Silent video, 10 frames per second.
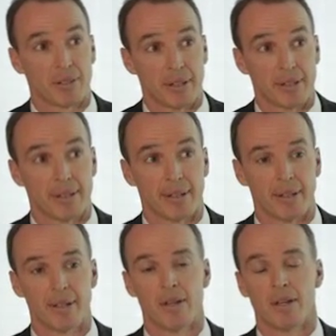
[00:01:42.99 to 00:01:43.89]
And
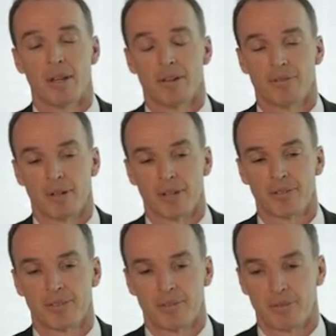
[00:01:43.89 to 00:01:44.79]
for
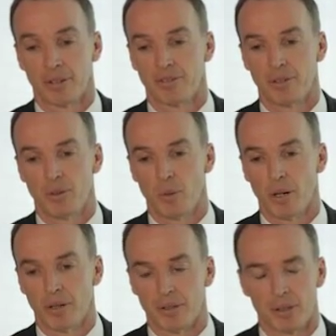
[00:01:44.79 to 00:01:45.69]
us to do
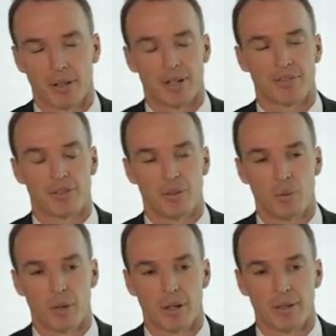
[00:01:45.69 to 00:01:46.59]
well and our clients to do
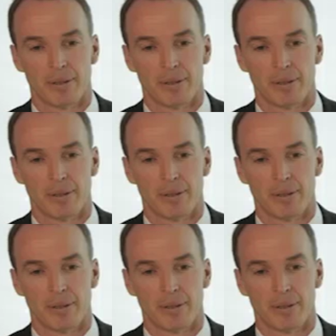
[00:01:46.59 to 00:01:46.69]
well,